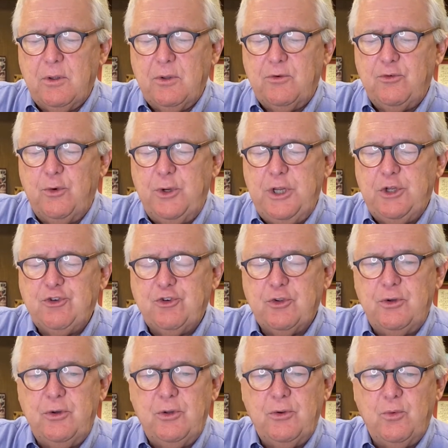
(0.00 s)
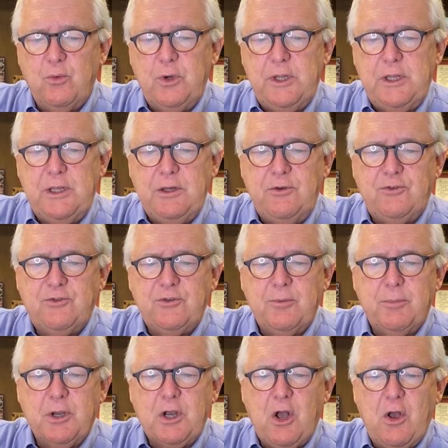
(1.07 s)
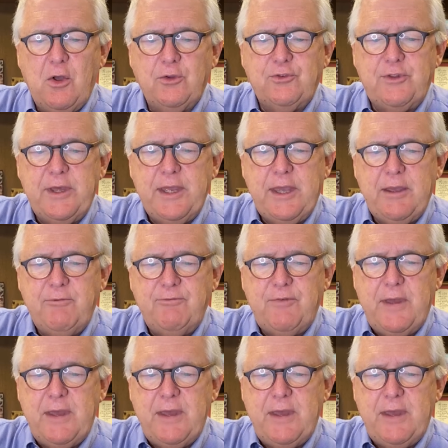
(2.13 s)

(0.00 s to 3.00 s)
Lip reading: tradition reads because they had